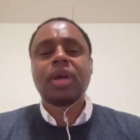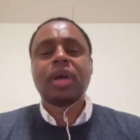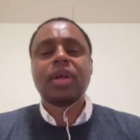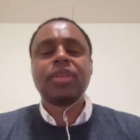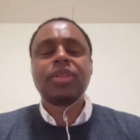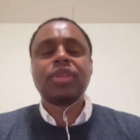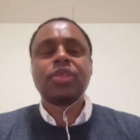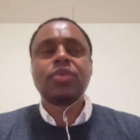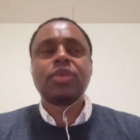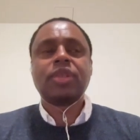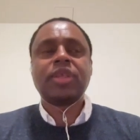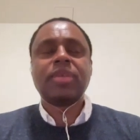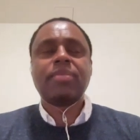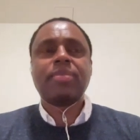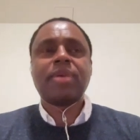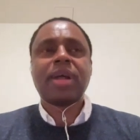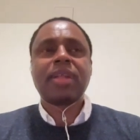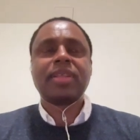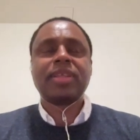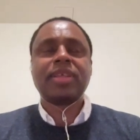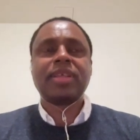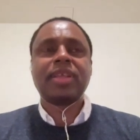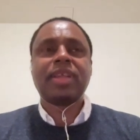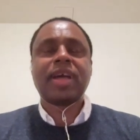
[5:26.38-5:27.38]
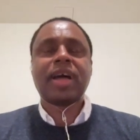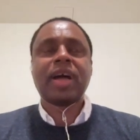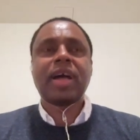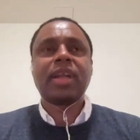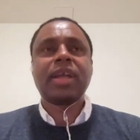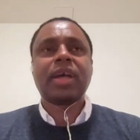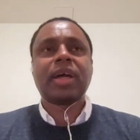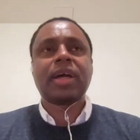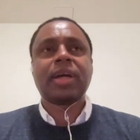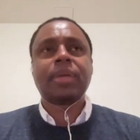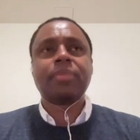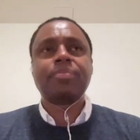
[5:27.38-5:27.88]
Julie
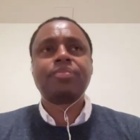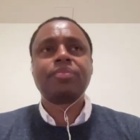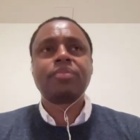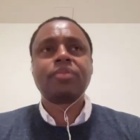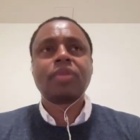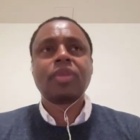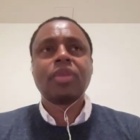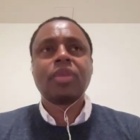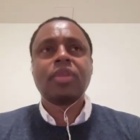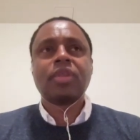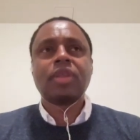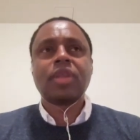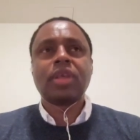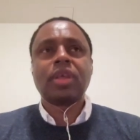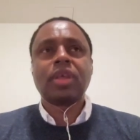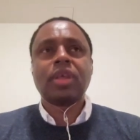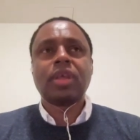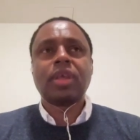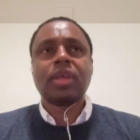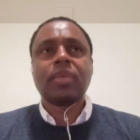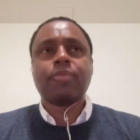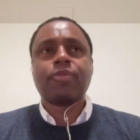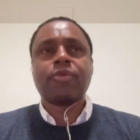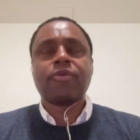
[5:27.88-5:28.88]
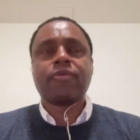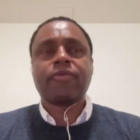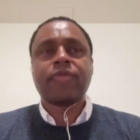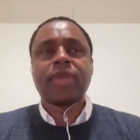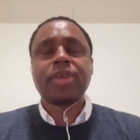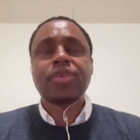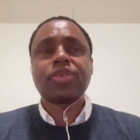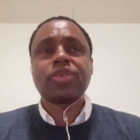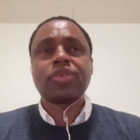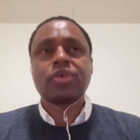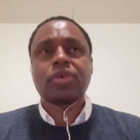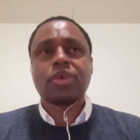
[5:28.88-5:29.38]
Batilana, the
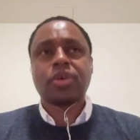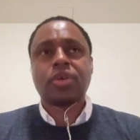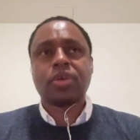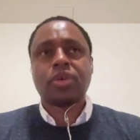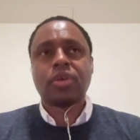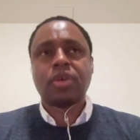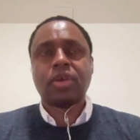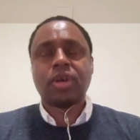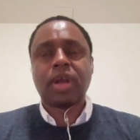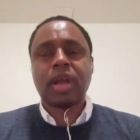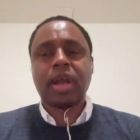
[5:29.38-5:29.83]
professor